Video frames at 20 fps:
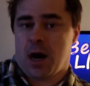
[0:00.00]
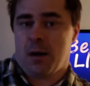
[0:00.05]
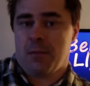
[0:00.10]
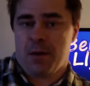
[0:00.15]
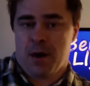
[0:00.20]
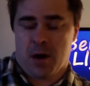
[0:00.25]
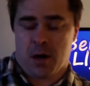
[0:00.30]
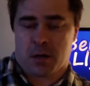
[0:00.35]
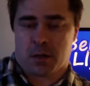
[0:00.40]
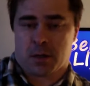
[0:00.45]

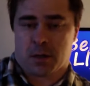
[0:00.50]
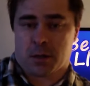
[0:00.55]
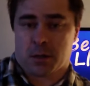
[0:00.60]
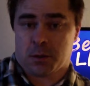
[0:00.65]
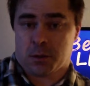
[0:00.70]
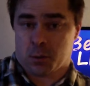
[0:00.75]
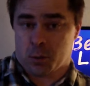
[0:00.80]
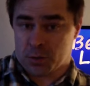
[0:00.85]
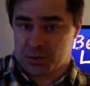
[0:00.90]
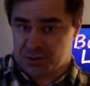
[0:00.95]

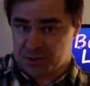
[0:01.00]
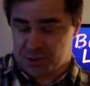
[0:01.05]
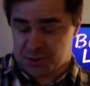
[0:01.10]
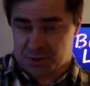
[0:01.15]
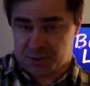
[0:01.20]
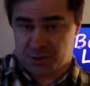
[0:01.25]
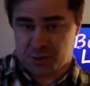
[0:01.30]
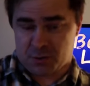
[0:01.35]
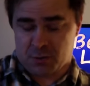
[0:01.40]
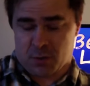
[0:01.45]
America was
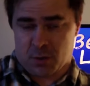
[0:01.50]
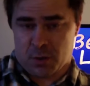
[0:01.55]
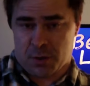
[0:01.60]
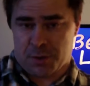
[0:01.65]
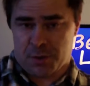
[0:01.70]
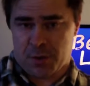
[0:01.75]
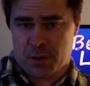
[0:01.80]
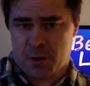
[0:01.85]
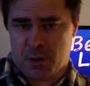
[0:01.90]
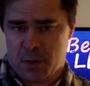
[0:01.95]

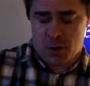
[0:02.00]
destroyed.